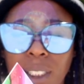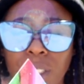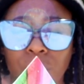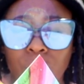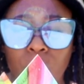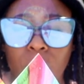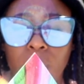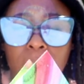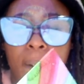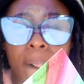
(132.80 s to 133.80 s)
cent store.
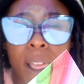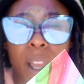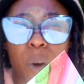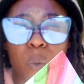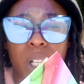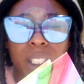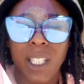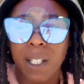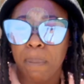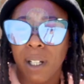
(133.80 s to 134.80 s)
And one
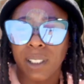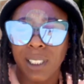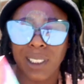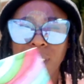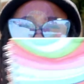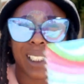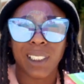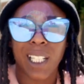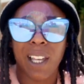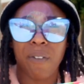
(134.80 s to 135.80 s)
thing about this, it
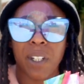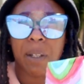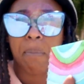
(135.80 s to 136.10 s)
doesn't have any